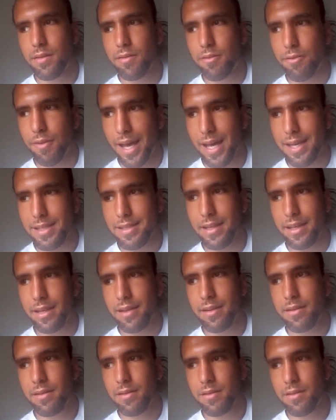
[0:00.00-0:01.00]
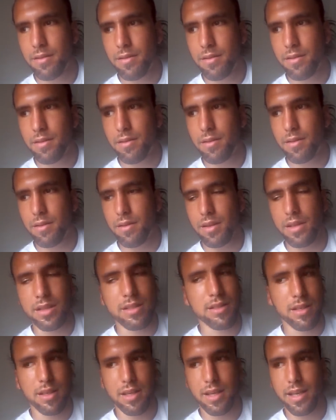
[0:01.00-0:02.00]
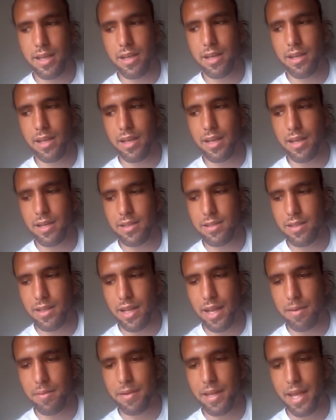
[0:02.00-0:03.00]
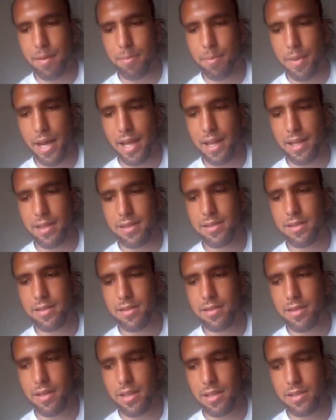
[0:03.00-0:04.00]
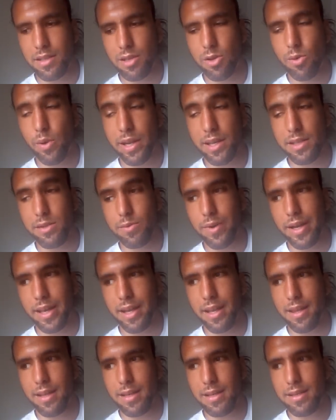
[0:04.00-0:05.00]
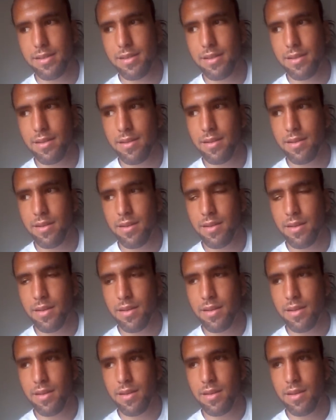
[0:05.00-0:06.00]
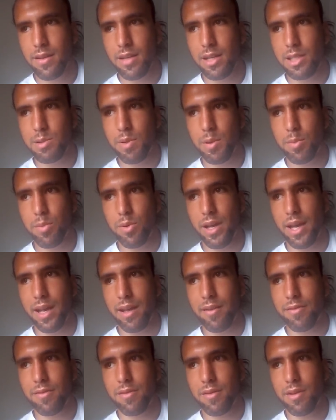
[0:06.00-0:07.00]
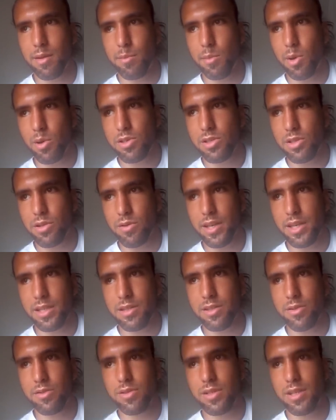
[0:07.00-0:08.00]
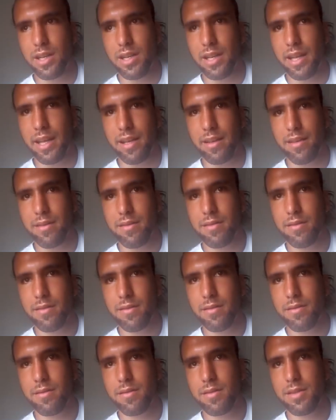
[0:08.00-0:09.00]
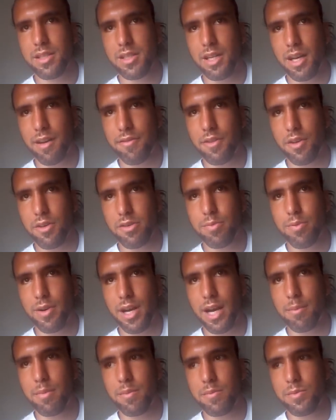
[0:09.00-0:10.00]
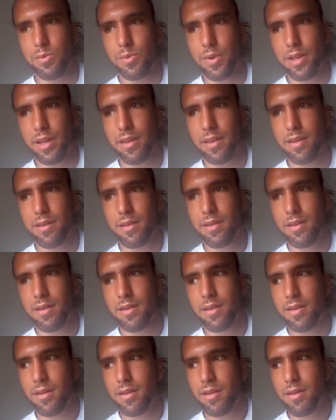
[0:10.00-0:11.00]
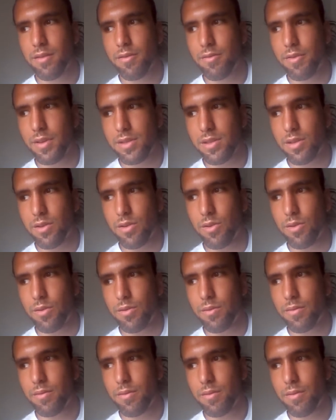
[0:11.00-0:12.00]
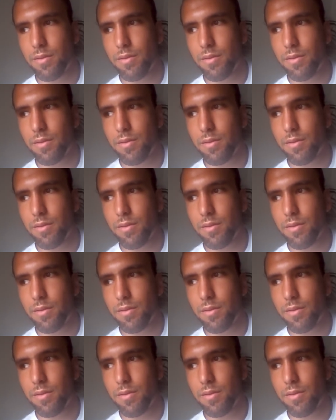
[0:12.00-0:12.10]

fasting is the key to getting to that that balance. It's the quickest way, at least, because people have emotional issues and then they stuff those problems with physical